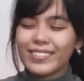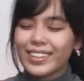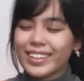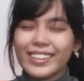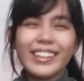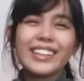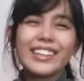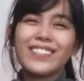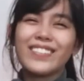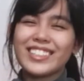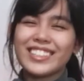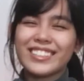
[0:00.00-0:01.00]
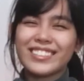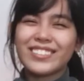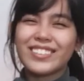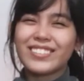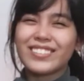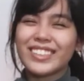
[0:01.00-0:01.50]
Look at me.
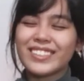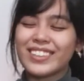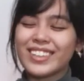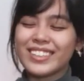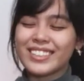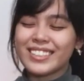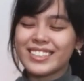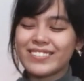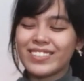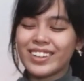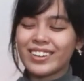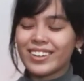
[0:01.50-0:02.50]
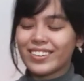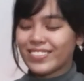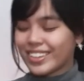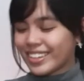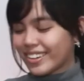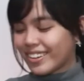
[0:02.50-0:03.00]
I'll just remove this because
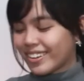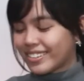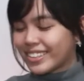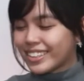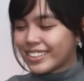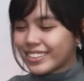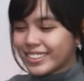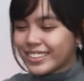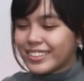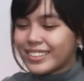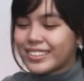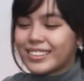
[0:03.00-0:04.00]
it's bothering me a little.